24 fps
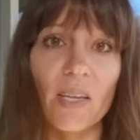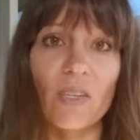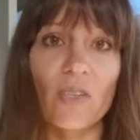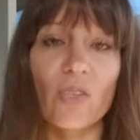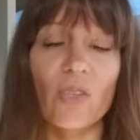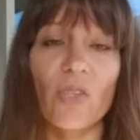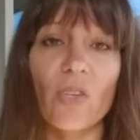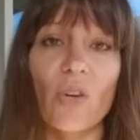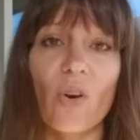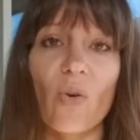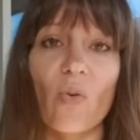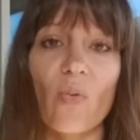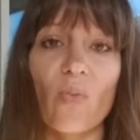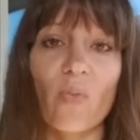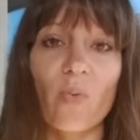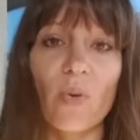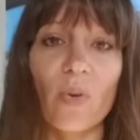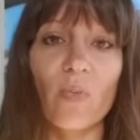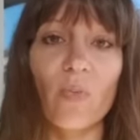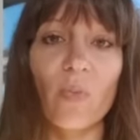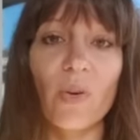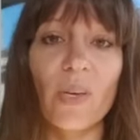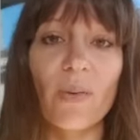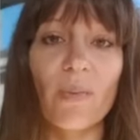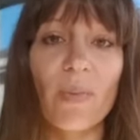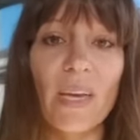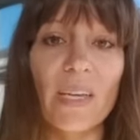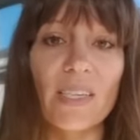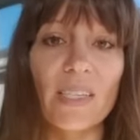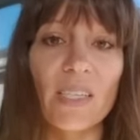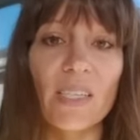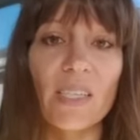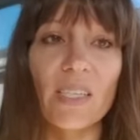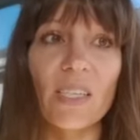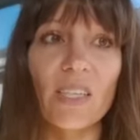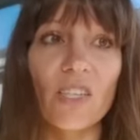And so when we make
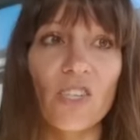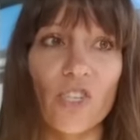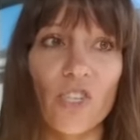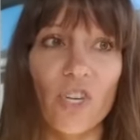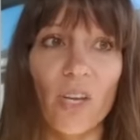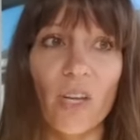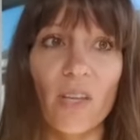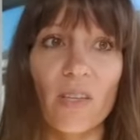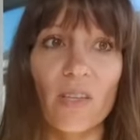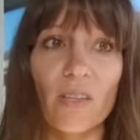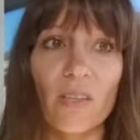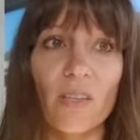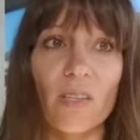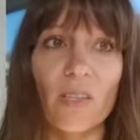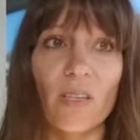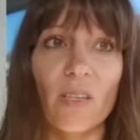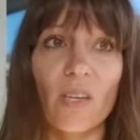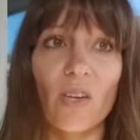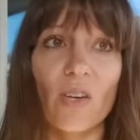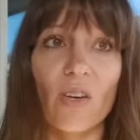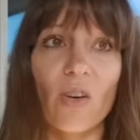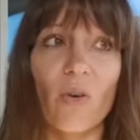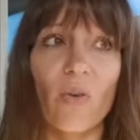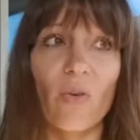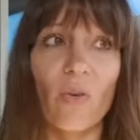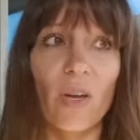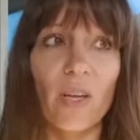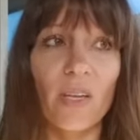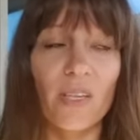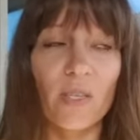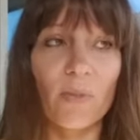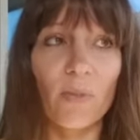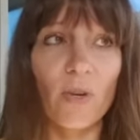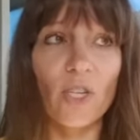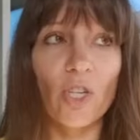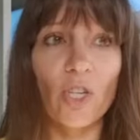decisions, you know,
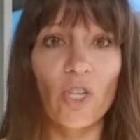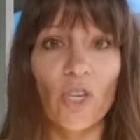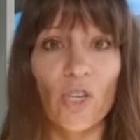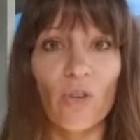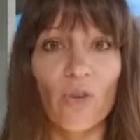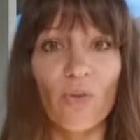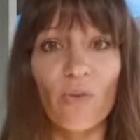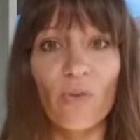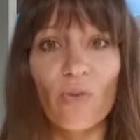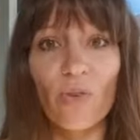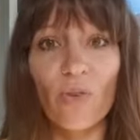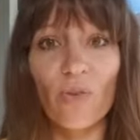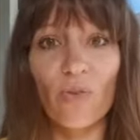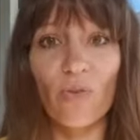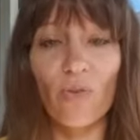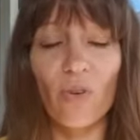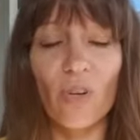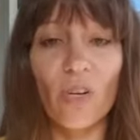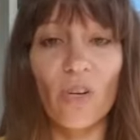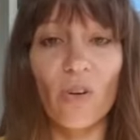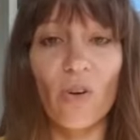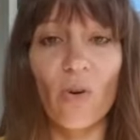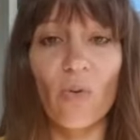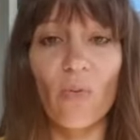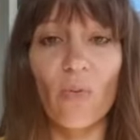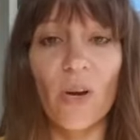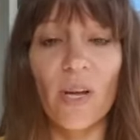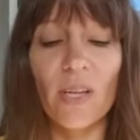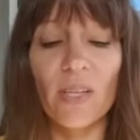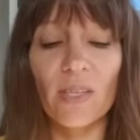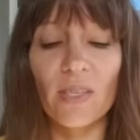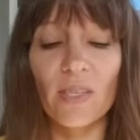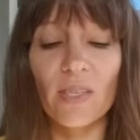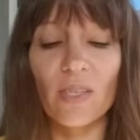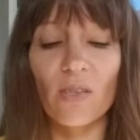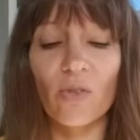especially crit- critical
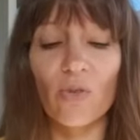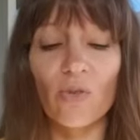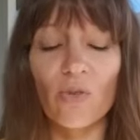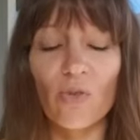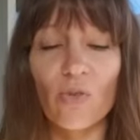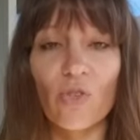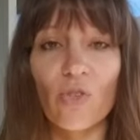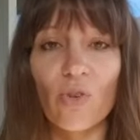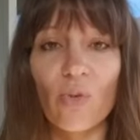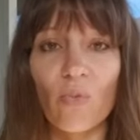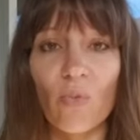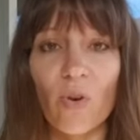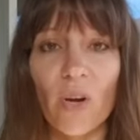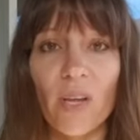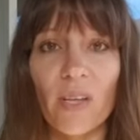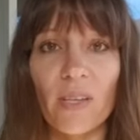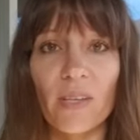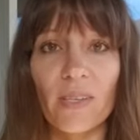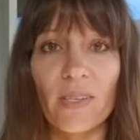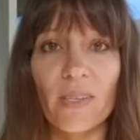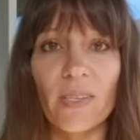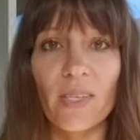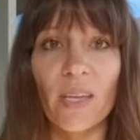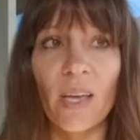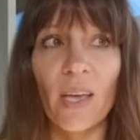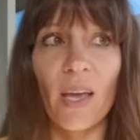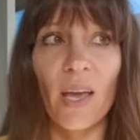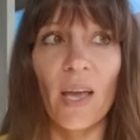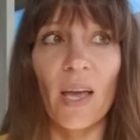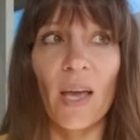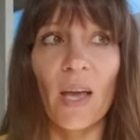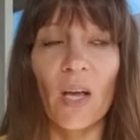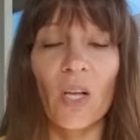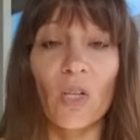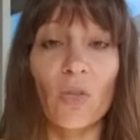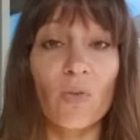ones, crucial ones,
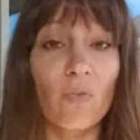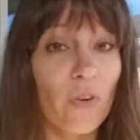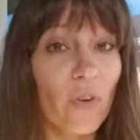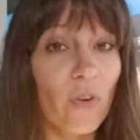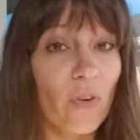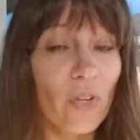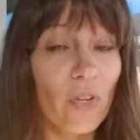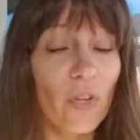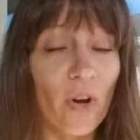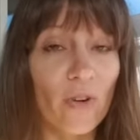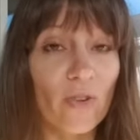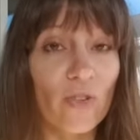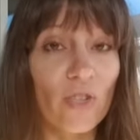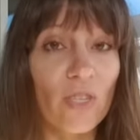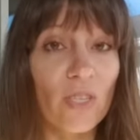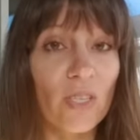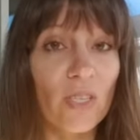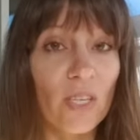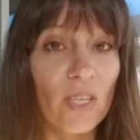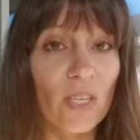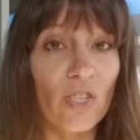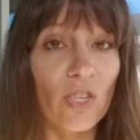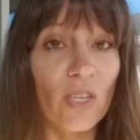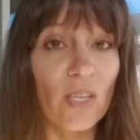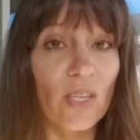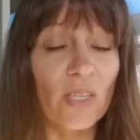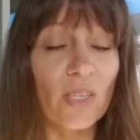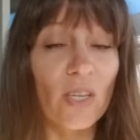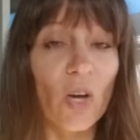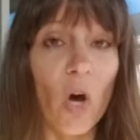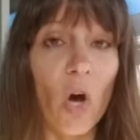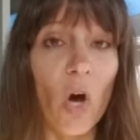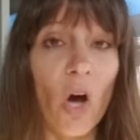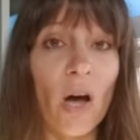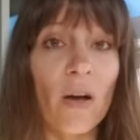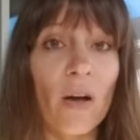very large decisions
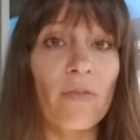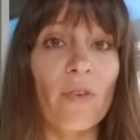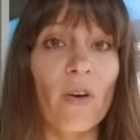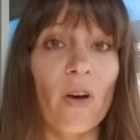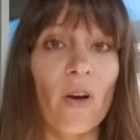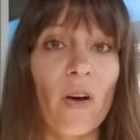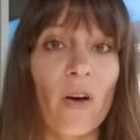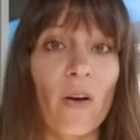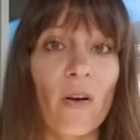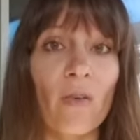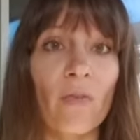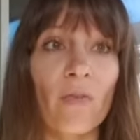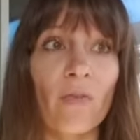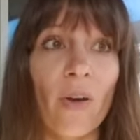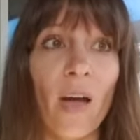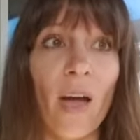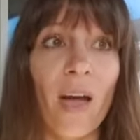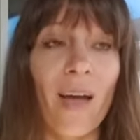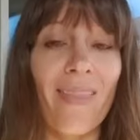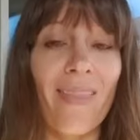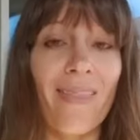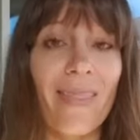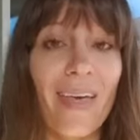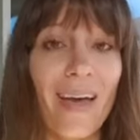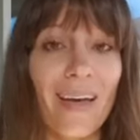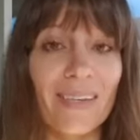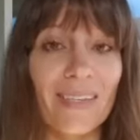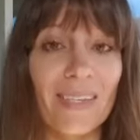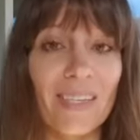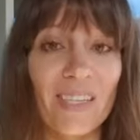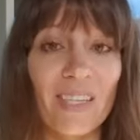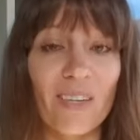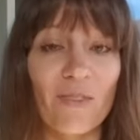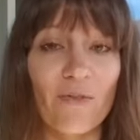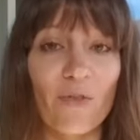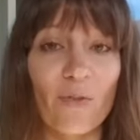off of that
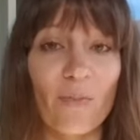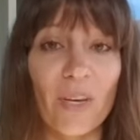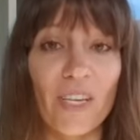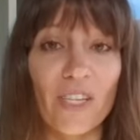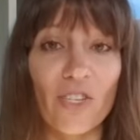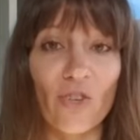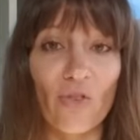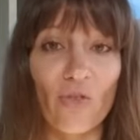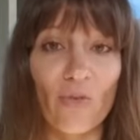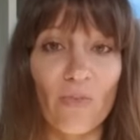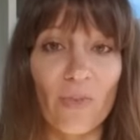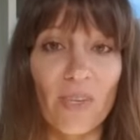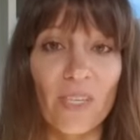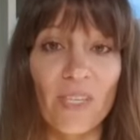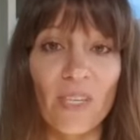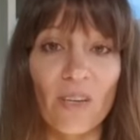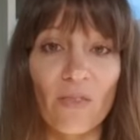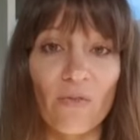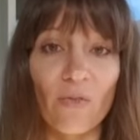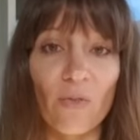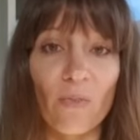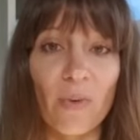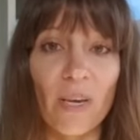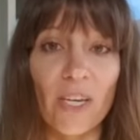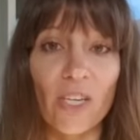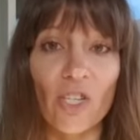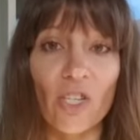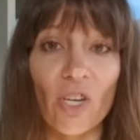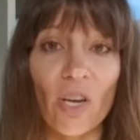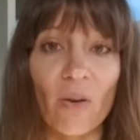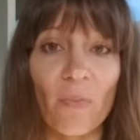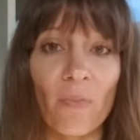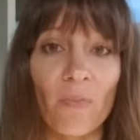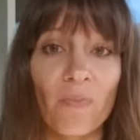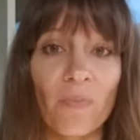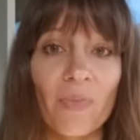disinformation or
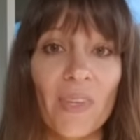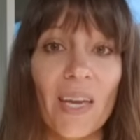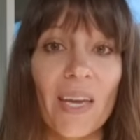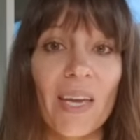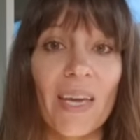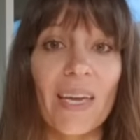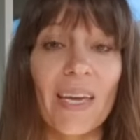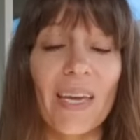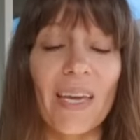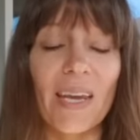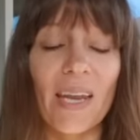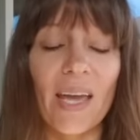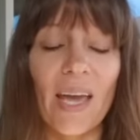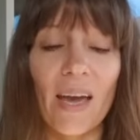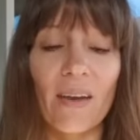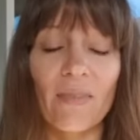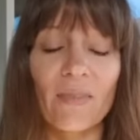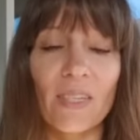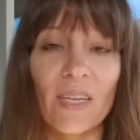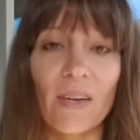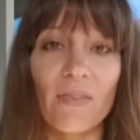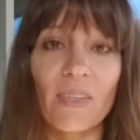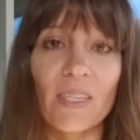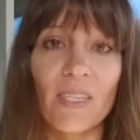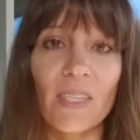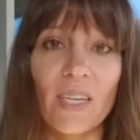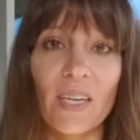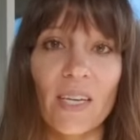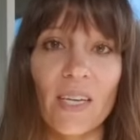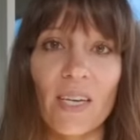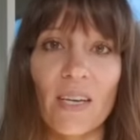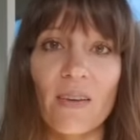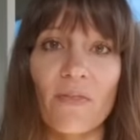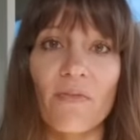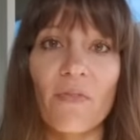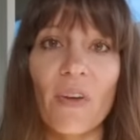misinformation, it can have
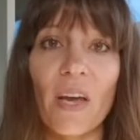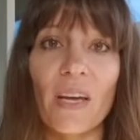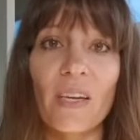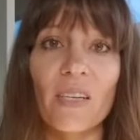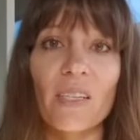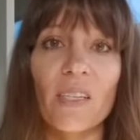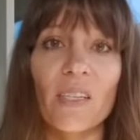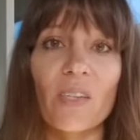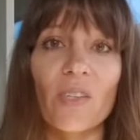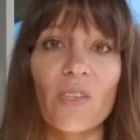devastating effects.